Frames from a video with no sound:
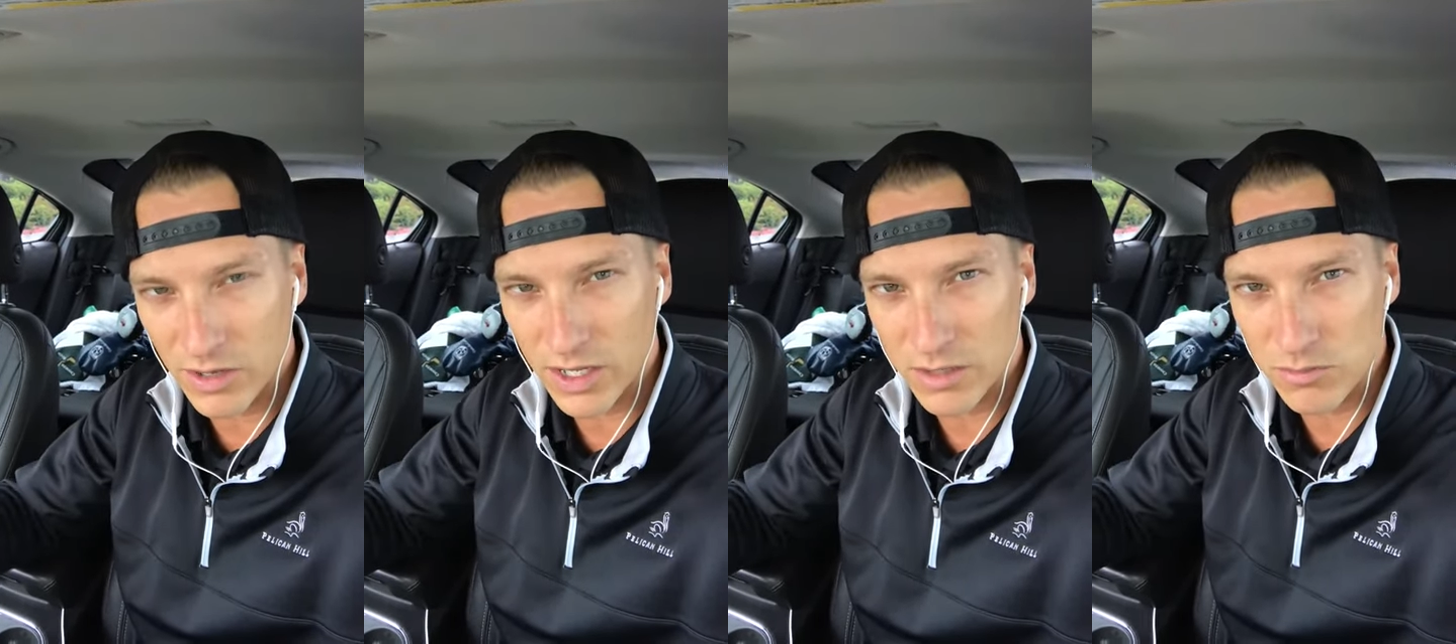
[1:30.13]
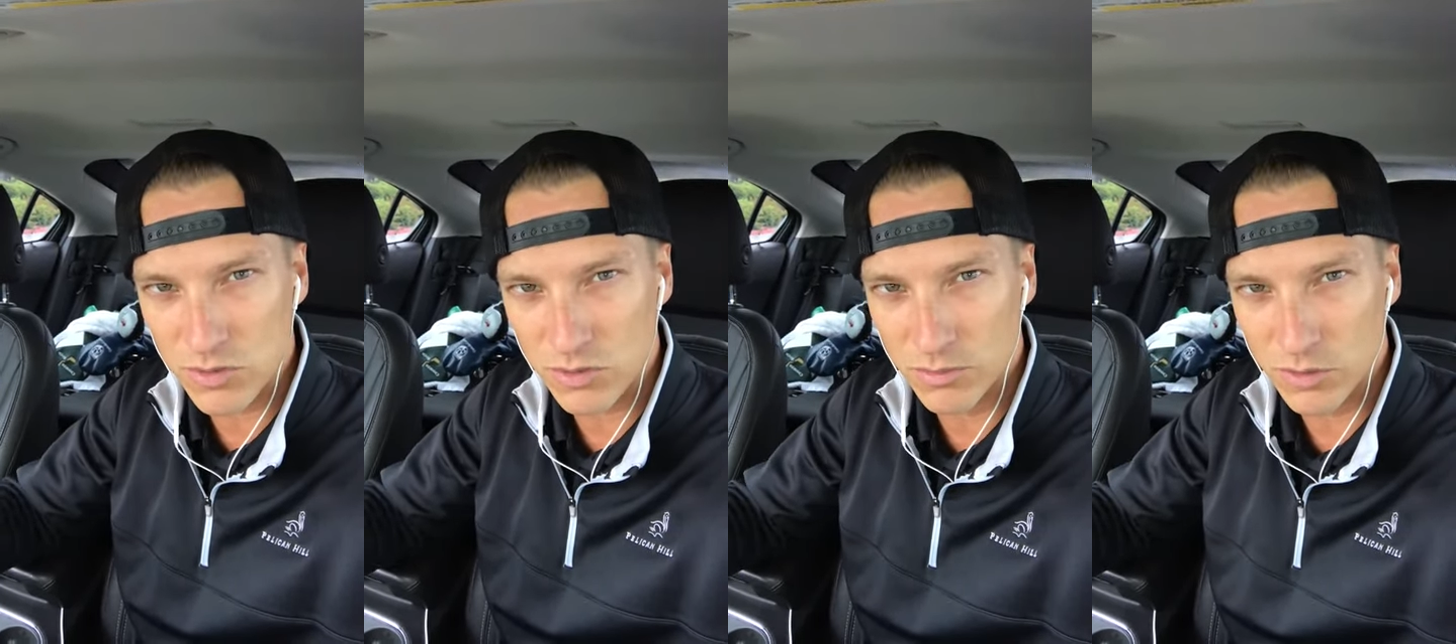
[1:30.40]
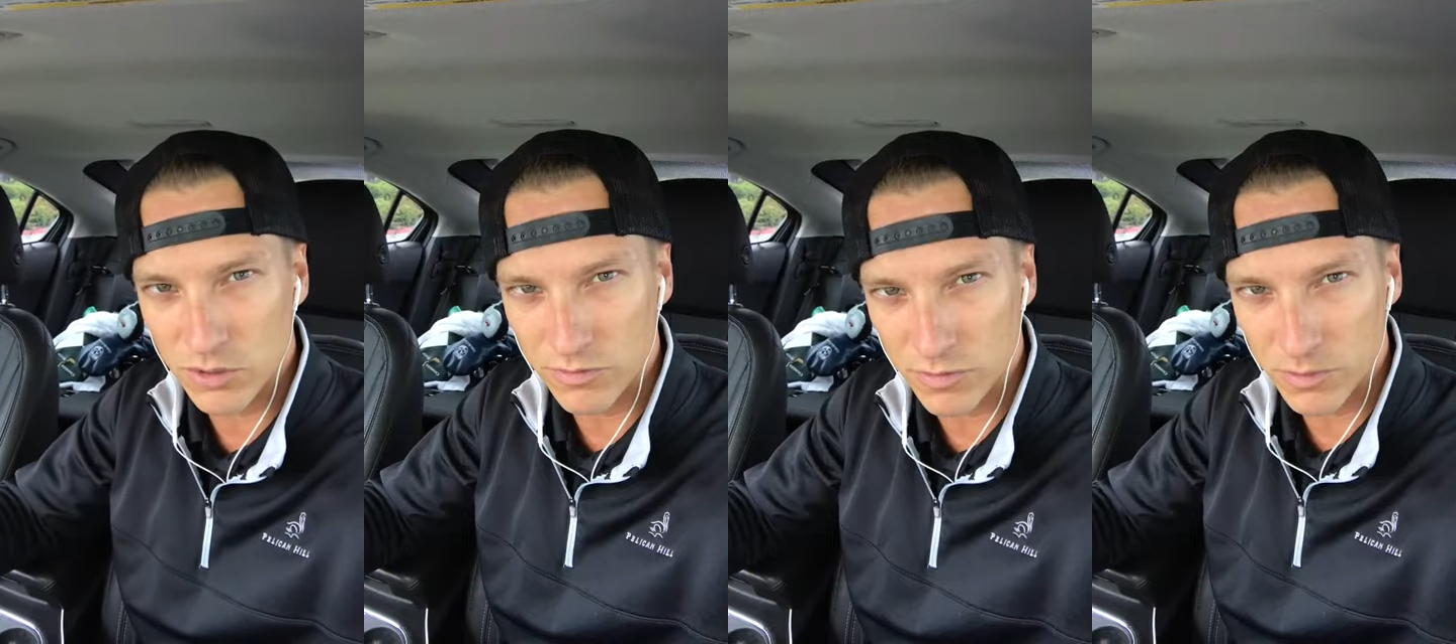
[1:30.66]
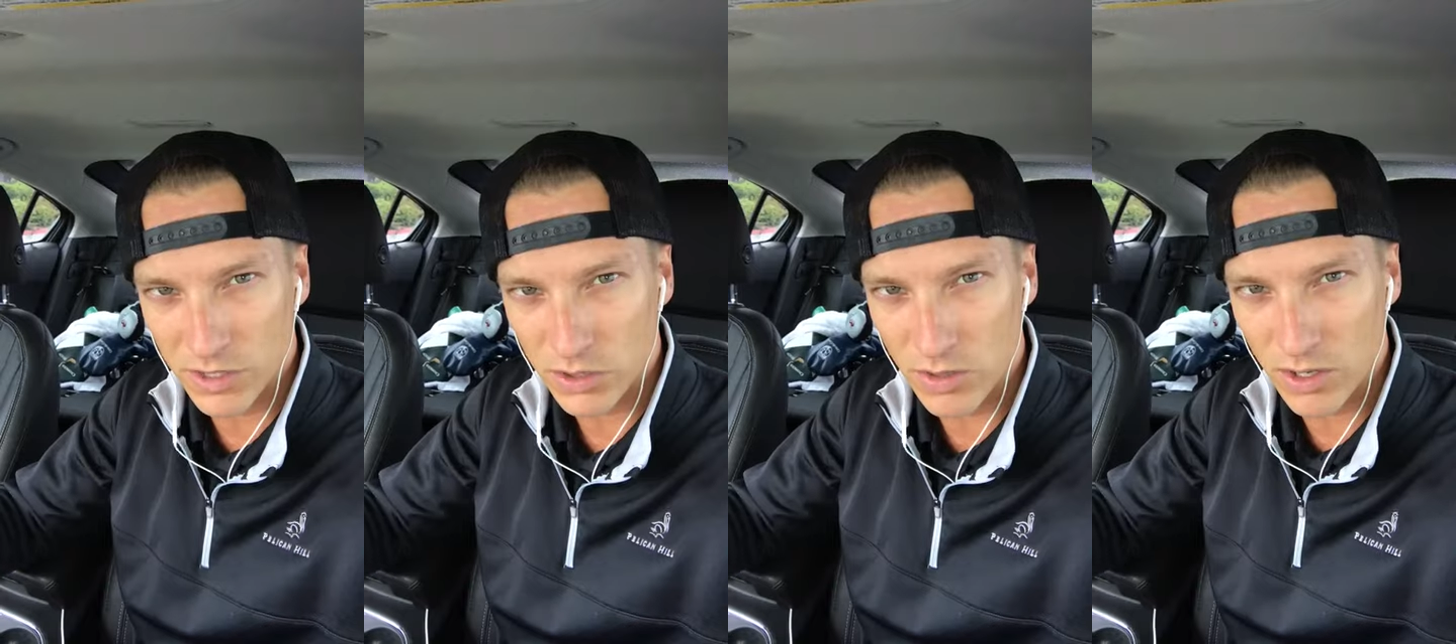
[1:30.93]
items removed
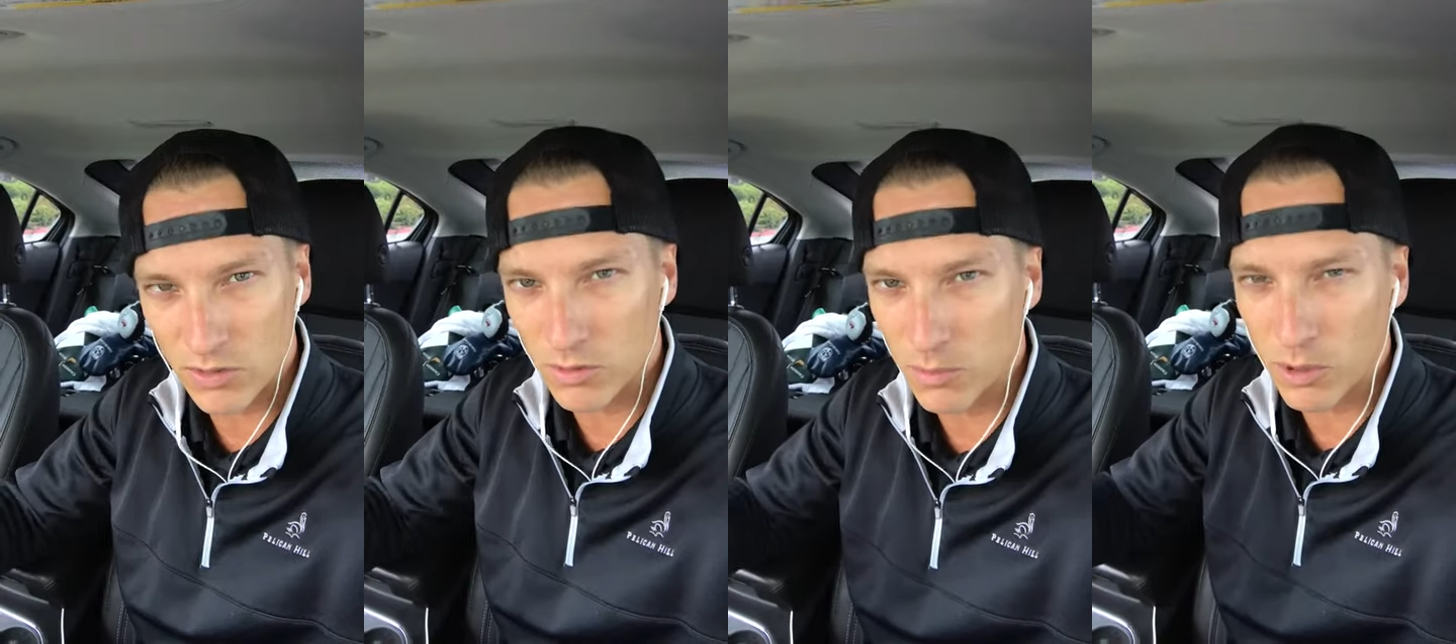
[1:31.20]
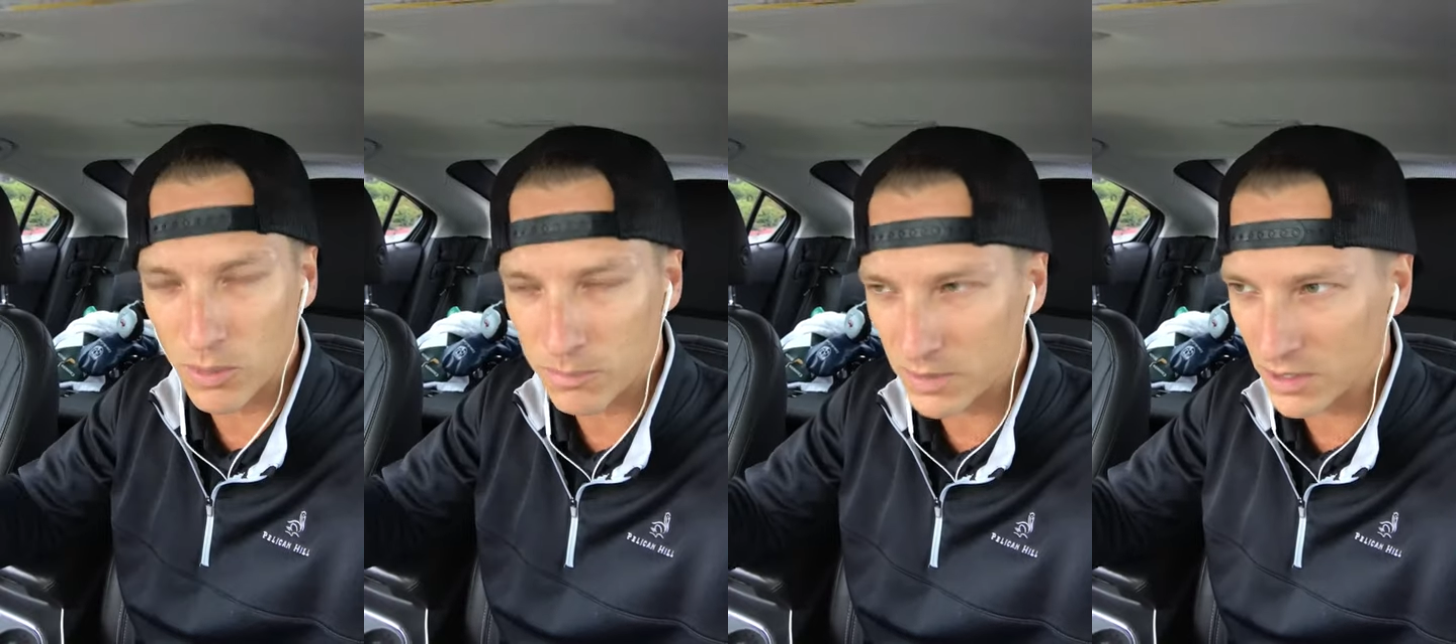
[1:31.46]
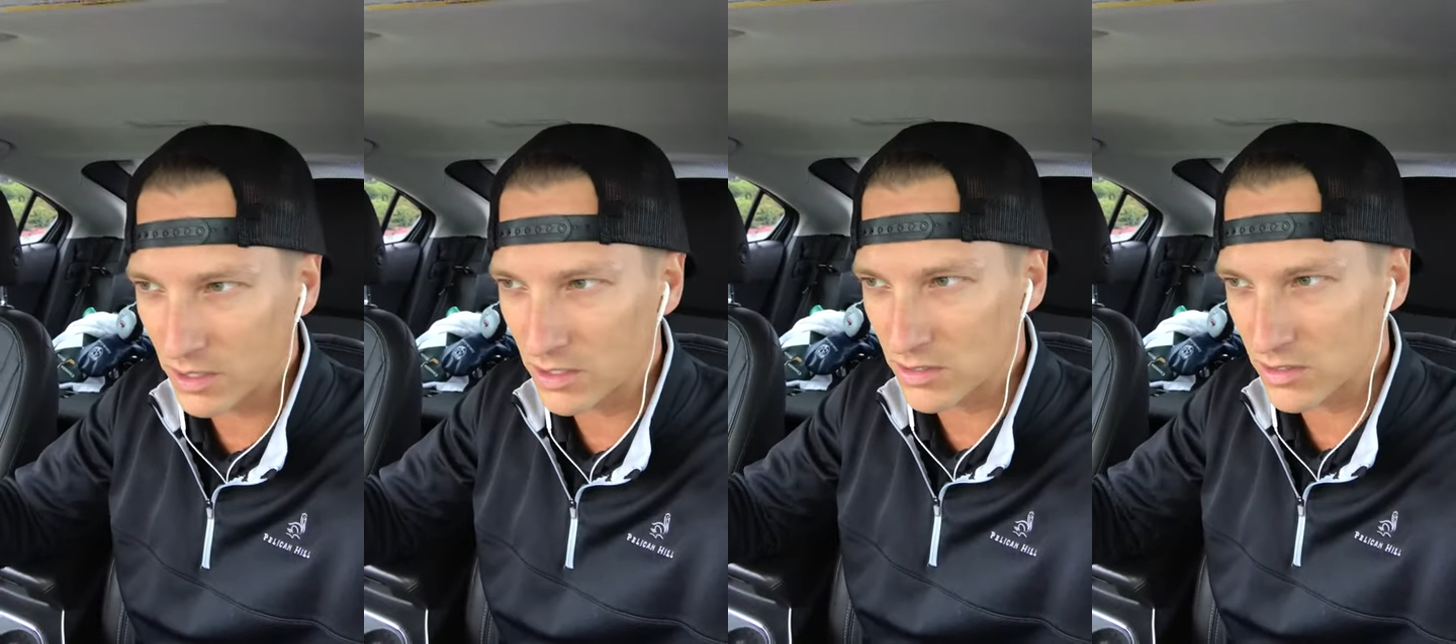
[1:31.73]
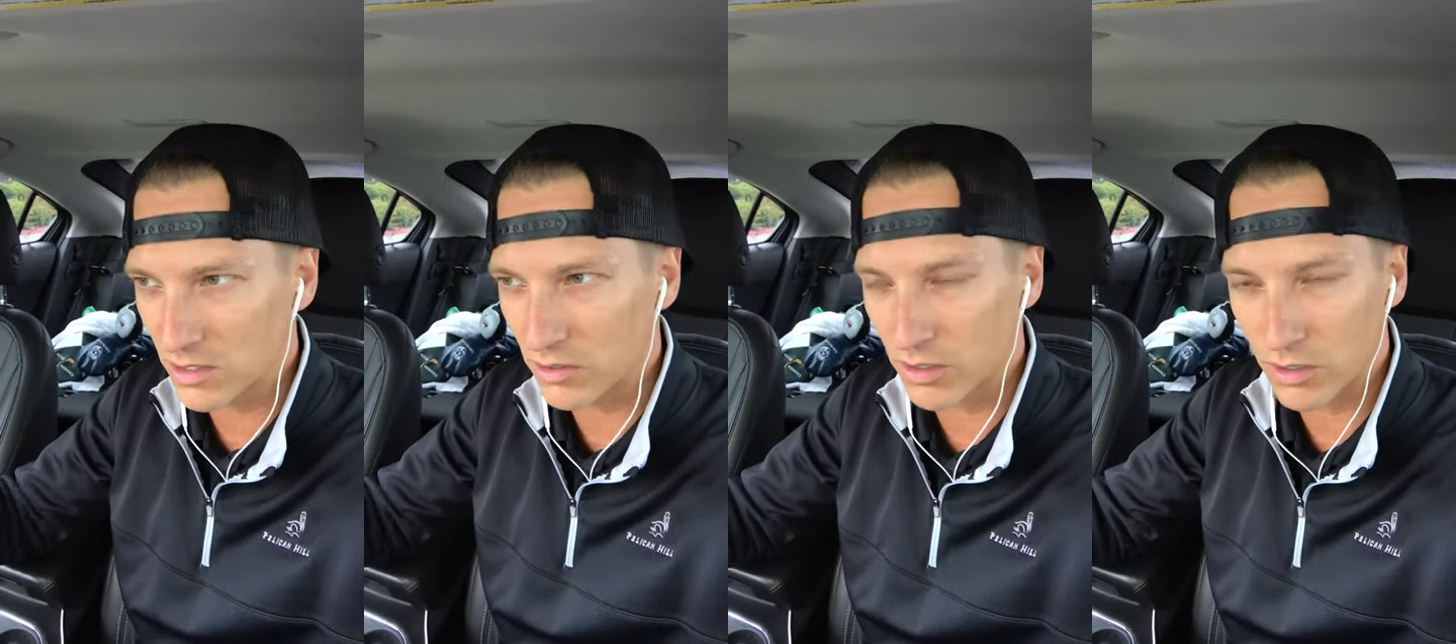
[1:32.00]
from your credit report
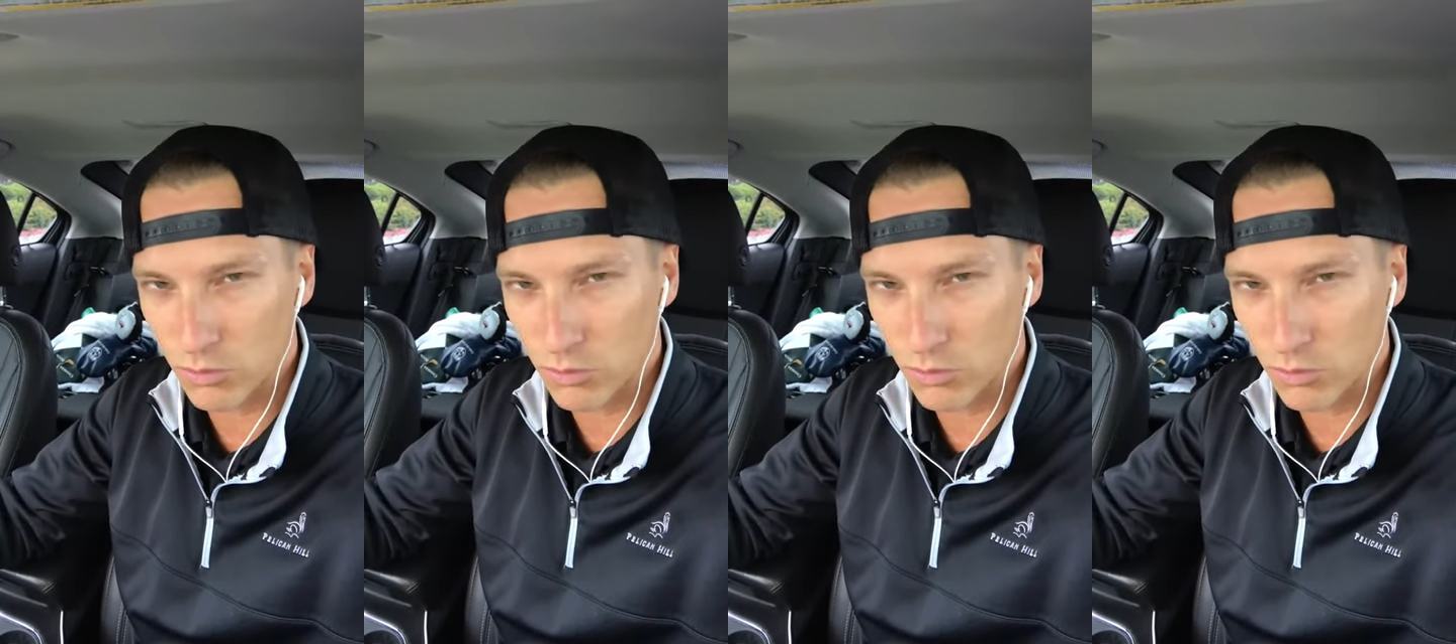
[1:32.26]
because they're